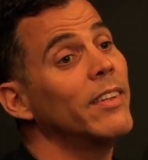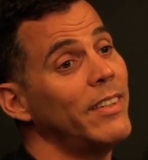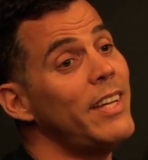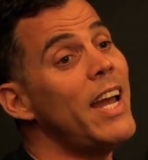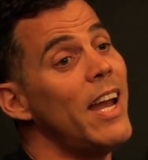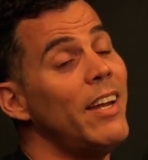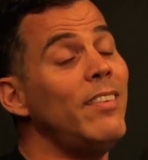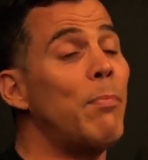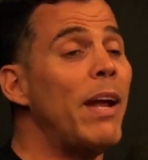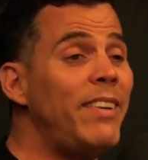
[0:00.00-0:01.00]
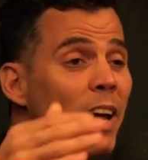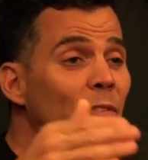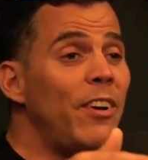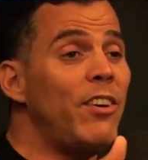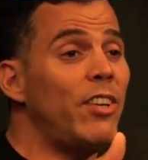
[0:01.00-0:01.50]
Yeah, it's by
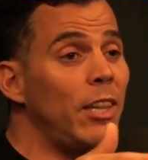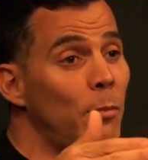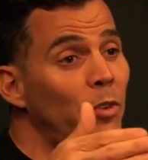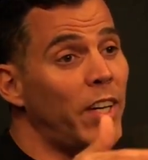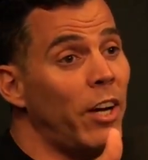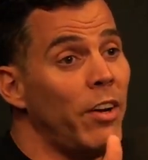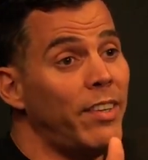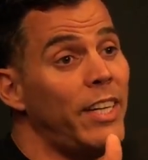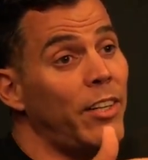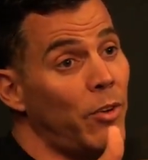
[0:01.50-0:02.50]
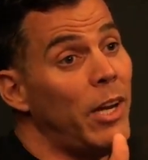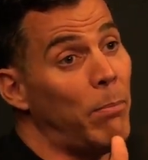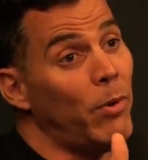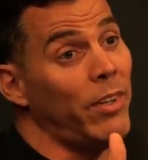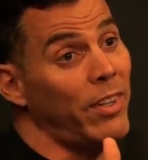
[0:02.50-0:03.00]
definition the most guaranteed great
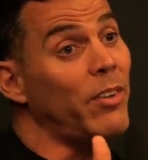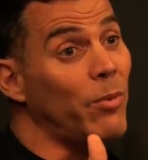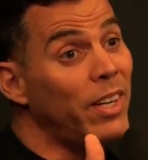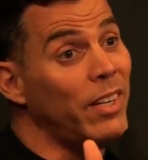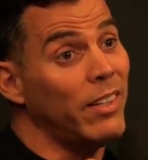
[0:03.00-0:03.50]
book you can read.